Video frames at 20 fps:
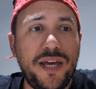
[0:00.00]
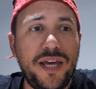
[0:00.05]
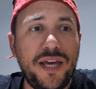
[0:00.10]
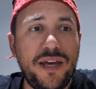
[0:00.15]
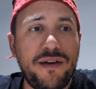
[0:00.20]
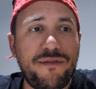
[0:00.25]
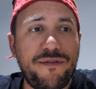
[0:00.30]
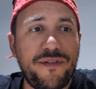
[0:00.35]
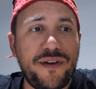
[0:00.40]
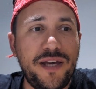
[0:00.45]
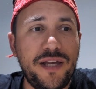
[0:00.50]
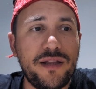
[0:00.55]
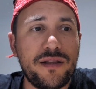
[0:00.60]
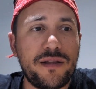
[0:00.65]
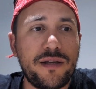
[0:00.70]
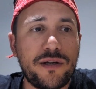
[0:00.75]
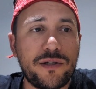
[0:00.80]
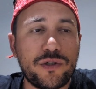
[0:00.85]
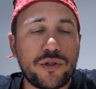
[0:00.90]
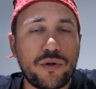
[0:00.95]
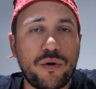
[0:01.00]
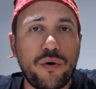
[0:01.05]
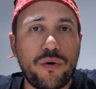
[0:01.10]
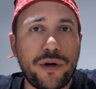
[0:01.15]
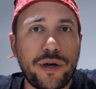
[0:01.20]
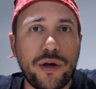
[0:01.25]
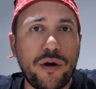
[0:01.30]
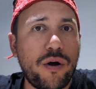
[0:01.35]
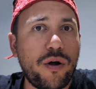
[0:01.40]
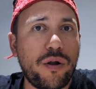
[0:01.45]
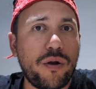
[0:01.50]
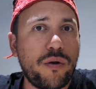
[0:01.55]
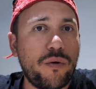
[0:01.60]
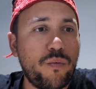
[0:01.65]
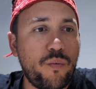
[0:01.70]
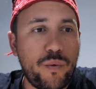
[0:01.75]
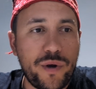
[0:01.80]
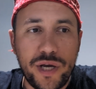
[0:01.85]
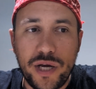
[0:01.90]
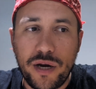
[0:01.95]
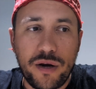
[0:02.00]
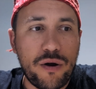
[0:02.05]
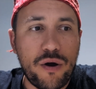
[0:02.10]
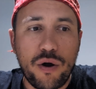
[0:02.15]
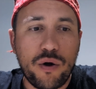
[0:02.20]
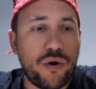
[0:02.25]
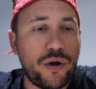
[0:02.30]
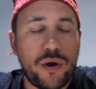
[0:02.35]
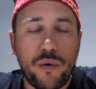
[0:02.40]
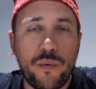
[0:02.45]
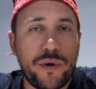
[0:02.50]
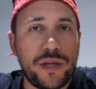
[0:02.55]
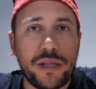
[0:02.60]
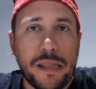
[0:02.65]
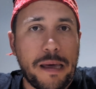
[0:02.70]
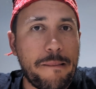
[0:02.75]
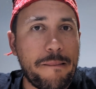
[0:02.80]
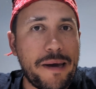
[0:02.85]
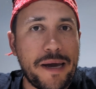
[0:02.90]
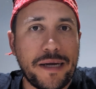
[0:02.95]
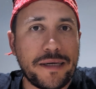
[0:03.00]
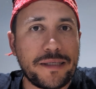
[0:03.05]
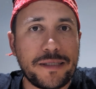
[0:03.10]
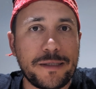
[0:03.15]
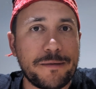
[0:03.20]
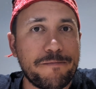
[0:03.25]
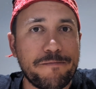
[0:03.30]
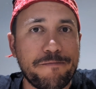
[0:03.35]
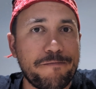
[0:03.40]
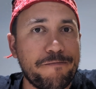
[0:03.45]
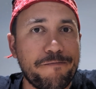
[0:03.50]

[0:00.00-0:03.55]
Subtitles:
if Inter score a goal, we are not gonna win that match.